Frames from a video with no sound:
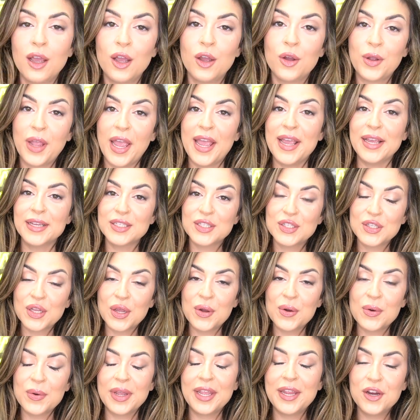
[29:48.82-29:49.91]
Okay,
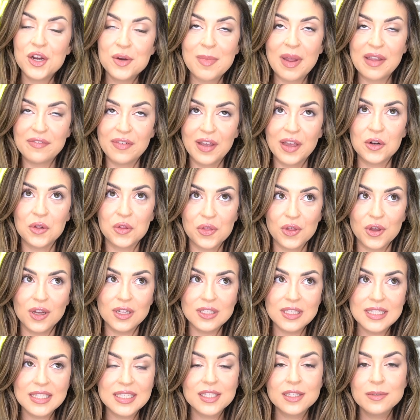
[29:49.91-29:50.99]
so here are my final
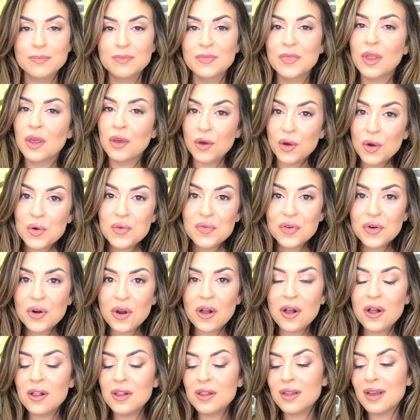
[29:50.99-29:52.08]
thoughts.
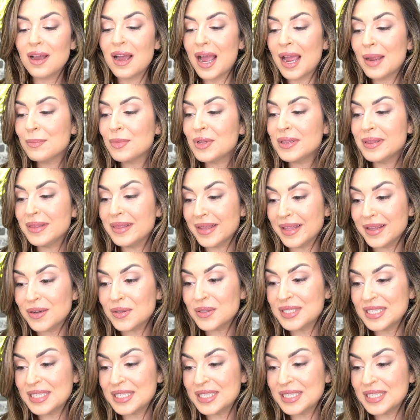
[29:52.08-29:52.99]
Overall, I'm a little